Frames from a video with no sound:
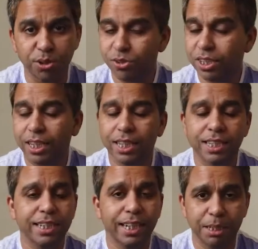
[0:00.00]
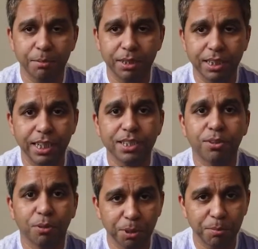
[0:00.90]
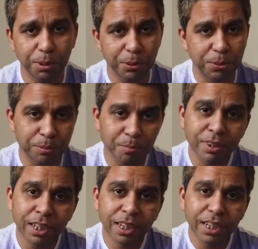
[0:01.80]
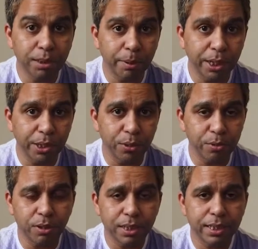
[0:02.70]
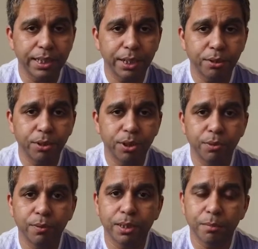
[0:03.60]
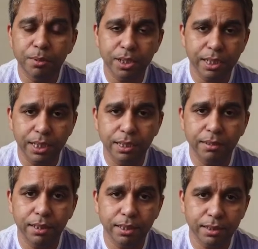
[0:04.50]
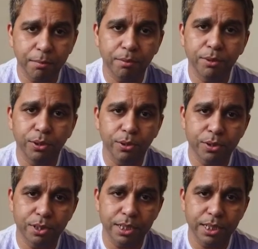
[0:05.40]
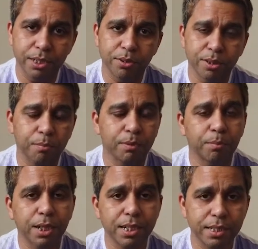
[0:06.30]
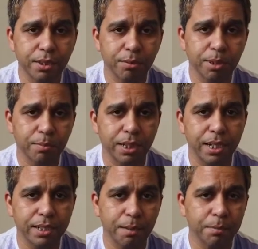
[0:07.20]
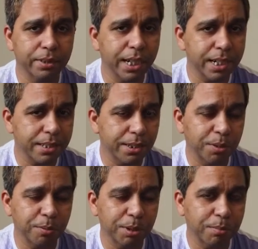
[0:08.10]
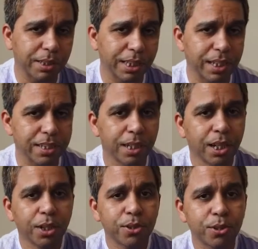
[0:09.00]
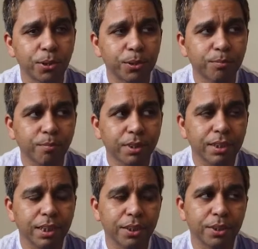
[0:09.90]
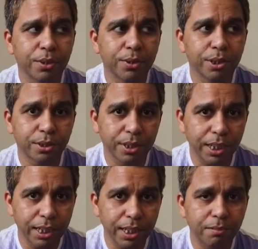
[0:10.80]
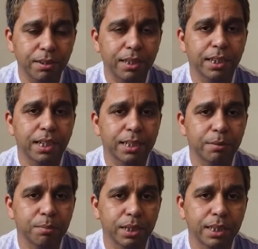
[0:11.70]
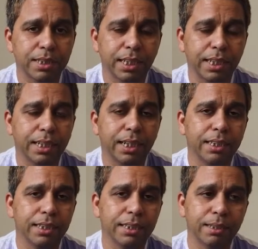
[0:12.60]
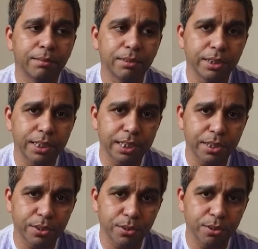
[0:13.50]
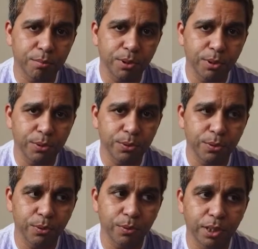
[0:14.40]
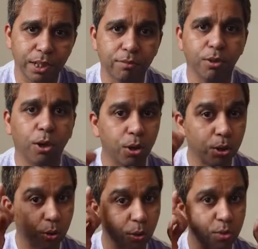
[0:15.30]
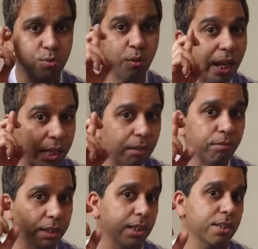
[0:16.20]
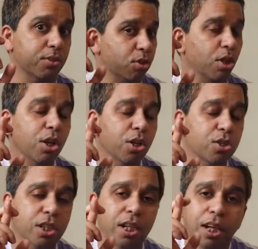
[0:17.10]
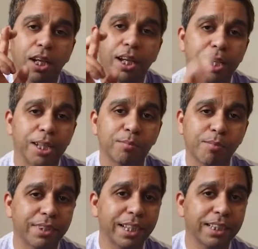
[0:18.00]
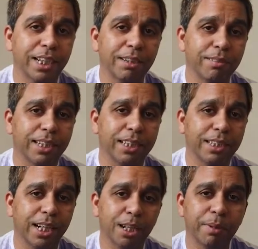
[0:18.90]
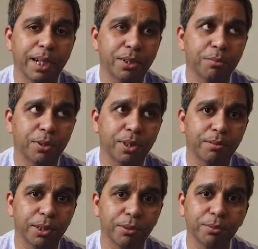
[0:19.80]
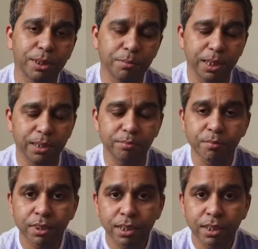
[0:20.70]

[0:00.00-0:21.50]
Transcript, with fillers: news ask anybody that's horrible news another bad news was that they could not do it immediately some of those needed some of the parts needed to be replaced couple of tires needed to be replaced so they're going to do it today when they get the parts and then they will retest it tomorrow so if all goes well fingers crossed um, then i will get the car back tomorrow afternoon sometime